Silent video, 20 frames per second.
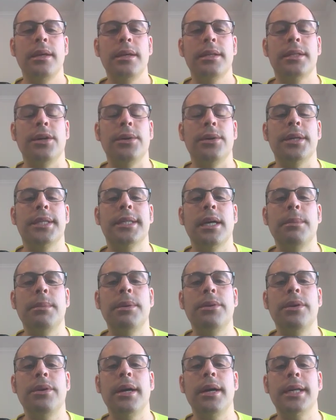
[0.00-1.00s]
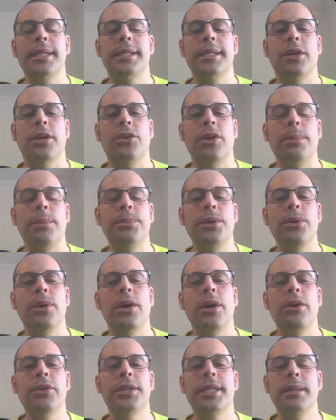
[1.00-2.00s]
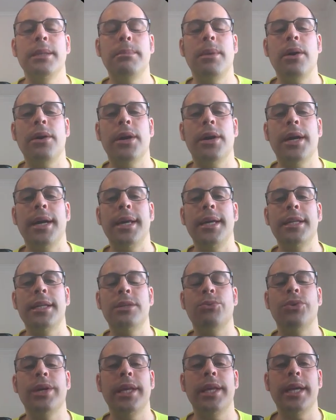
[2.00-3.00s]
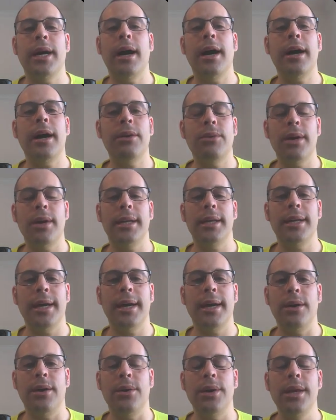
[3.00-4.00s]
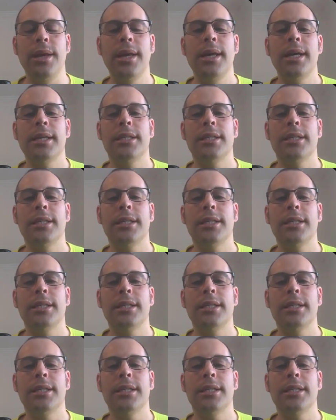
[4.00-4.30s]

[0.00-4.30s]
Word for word: So to summarize, the cryptocurrency market is really hot right now.